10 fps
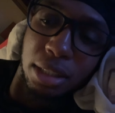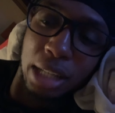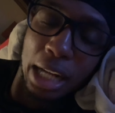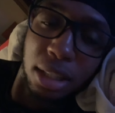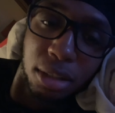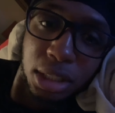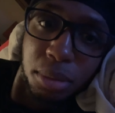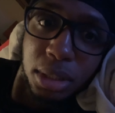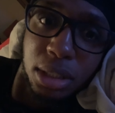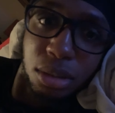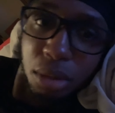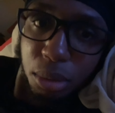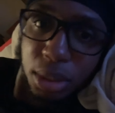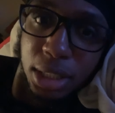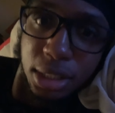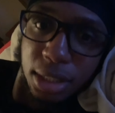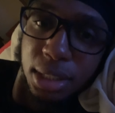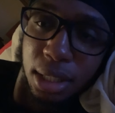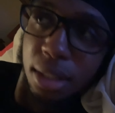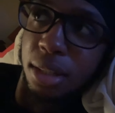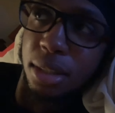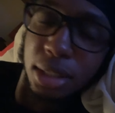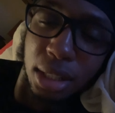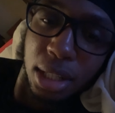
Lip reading: I thought she was just, touching his ass.